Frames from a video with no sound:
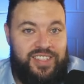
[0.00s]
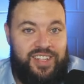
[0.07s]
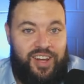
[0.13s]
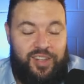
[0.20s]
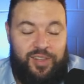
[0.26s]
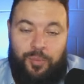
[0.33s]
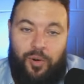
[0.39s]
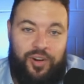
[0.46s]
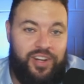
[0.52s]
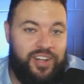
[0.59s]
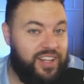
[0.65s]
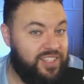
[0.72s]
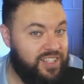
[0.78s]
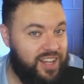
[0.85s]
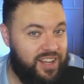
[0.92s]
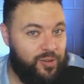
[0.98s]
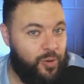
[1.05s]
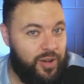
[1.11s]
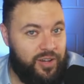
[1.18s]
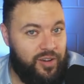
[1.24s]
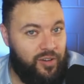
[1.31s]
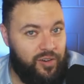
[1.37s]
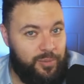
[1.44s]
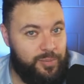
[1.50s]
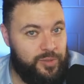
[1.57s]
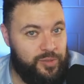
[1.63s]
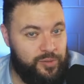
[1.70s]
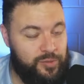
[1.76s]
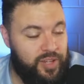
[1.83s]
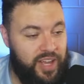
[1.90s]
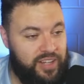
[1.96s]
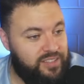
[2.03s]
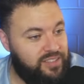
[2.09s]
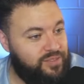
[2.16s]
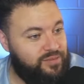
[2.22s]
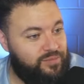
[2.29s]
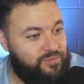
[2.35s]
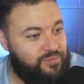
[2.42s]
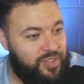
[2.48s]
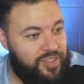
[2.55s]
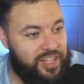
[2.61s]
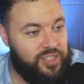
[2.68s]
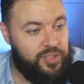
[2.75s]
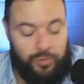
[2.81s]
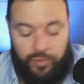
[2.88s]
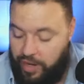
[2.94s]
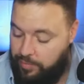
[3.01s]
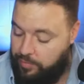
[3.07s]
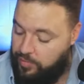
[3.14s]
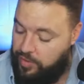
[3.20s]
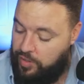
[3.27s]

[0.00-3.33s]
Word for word: uh, the market has not quite caught up to yet, and that's okay.